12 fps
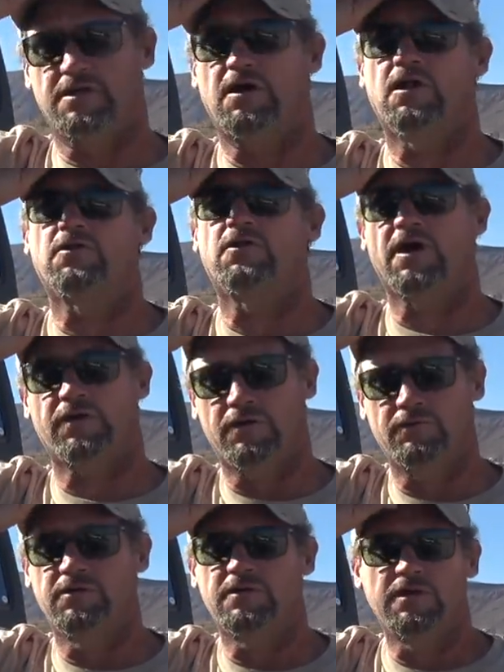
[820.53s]
in
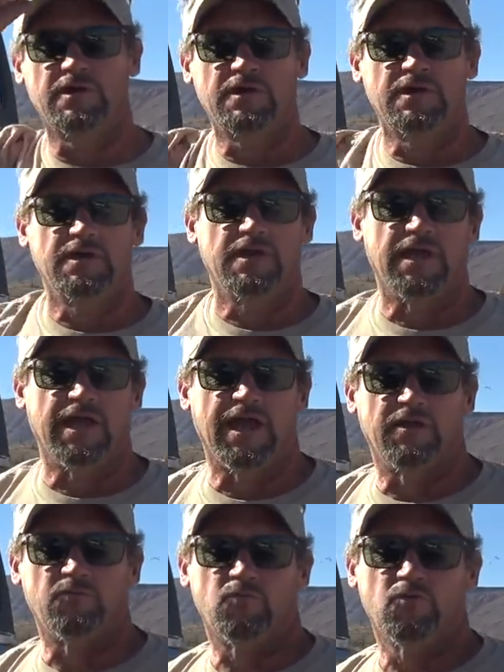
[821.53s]
Colorado,
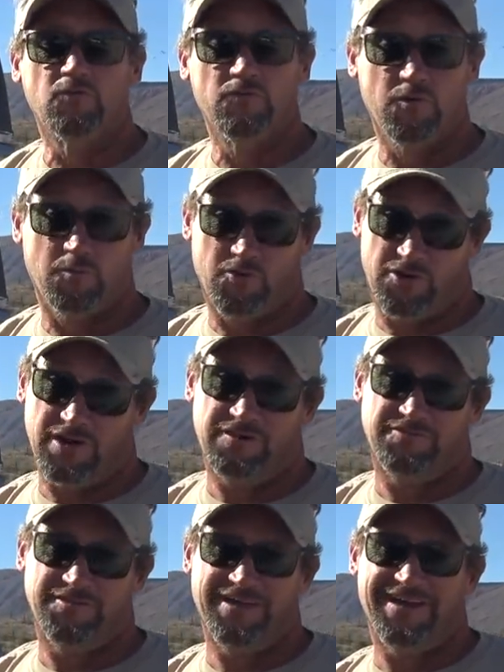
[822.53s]
and we'll know more
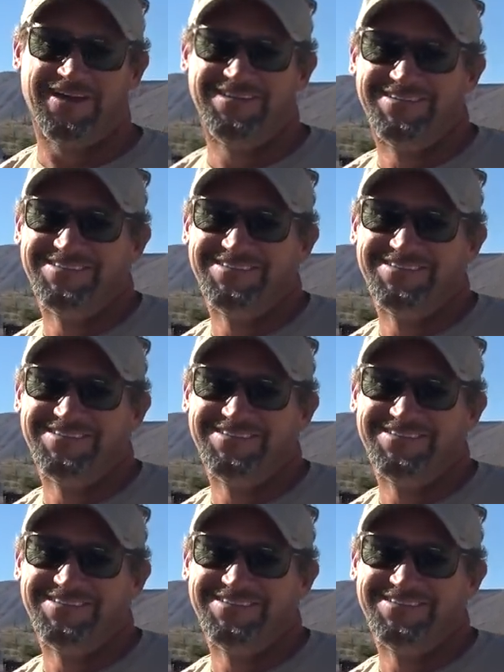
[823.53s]
after that.